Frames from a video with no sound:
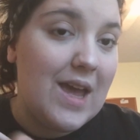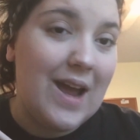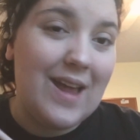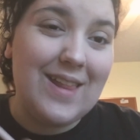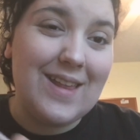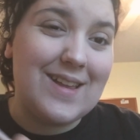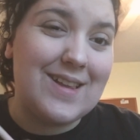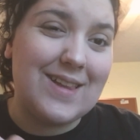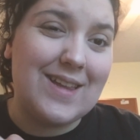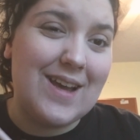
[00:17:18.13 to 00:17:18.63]
I
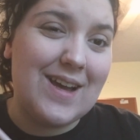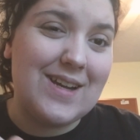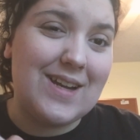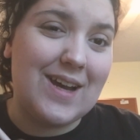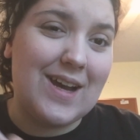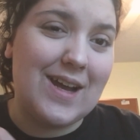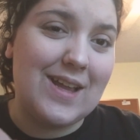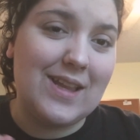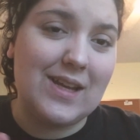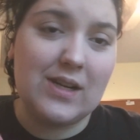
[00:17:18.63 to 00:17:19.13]
like a lot
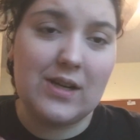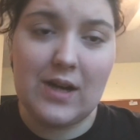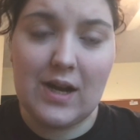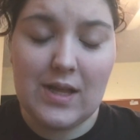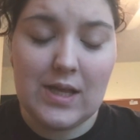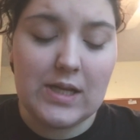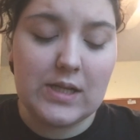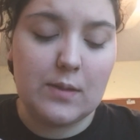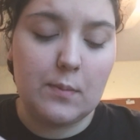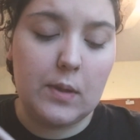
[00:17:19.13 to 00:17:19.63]
of highlighter.
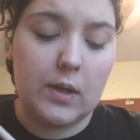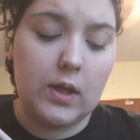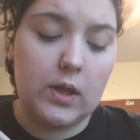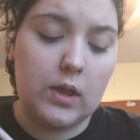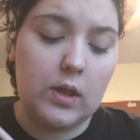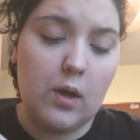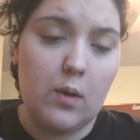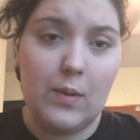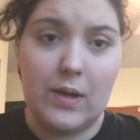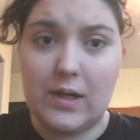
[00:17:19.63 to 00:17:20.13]
I like to be
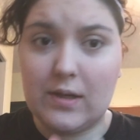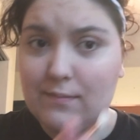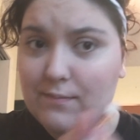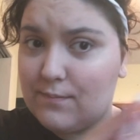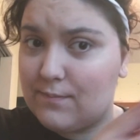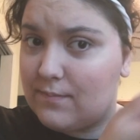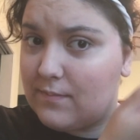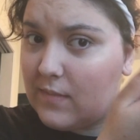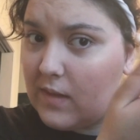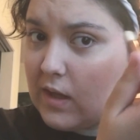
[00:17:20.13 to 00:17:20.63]
glowing.
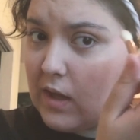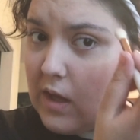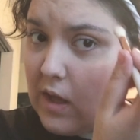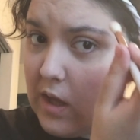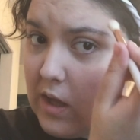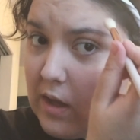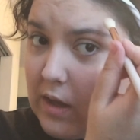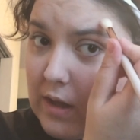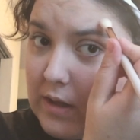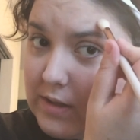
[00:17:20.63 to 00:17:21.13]

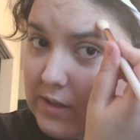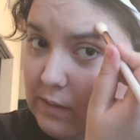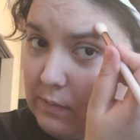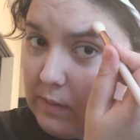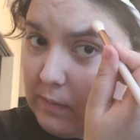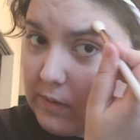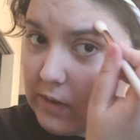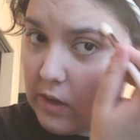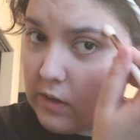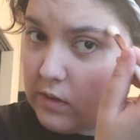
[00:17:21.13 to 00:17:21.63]
Some
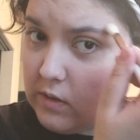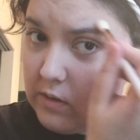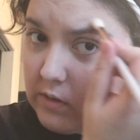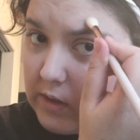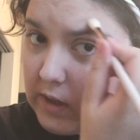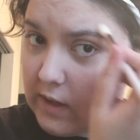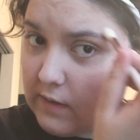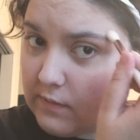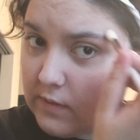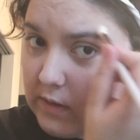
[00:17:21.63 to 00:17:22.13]
people don't. You
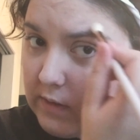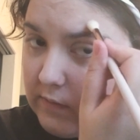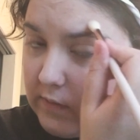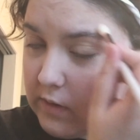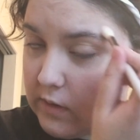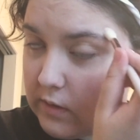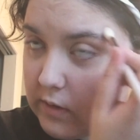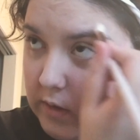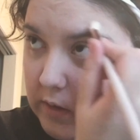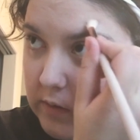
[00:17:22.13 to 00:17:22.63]
don't have to
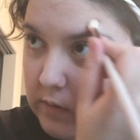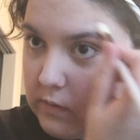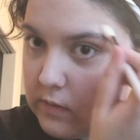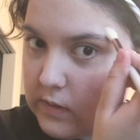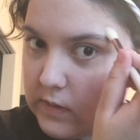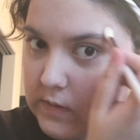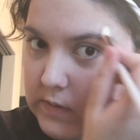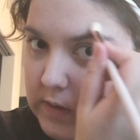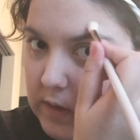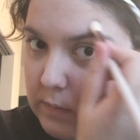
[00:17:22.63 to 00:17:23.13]
even do
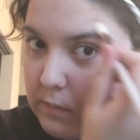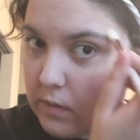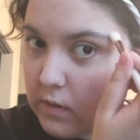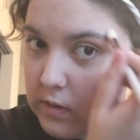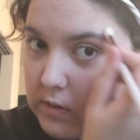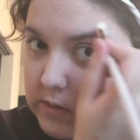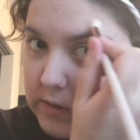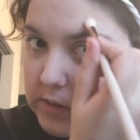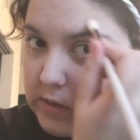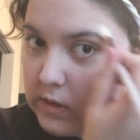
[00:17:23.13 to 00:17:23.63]
this step,
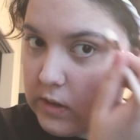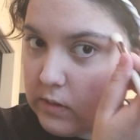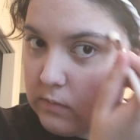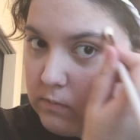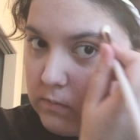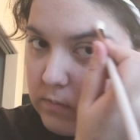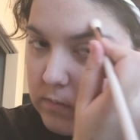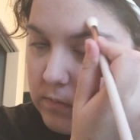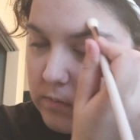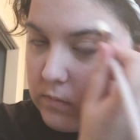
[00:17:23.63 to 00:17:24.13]

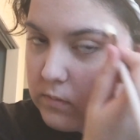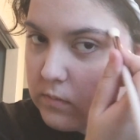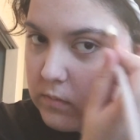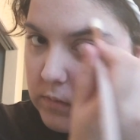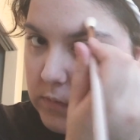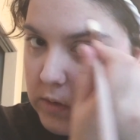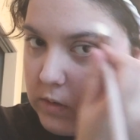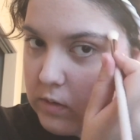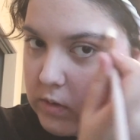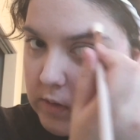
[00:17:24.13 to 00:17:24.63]
honestly.
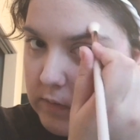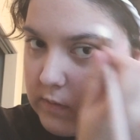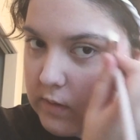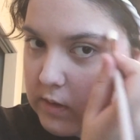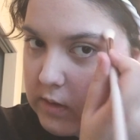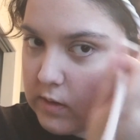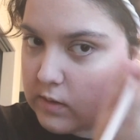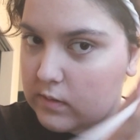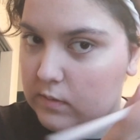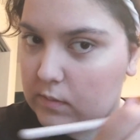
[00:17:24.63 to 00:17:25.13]
You don't even,
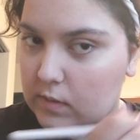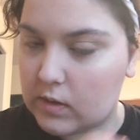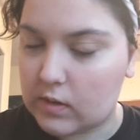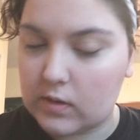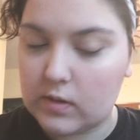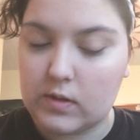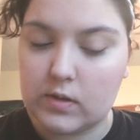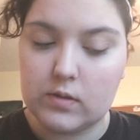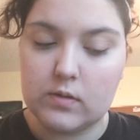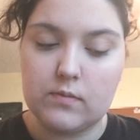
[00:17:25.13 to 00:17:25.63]
it doesn't
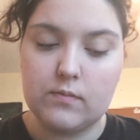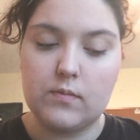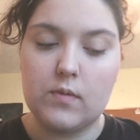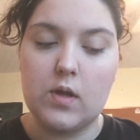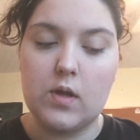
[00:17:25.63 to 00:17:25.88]
matter. This is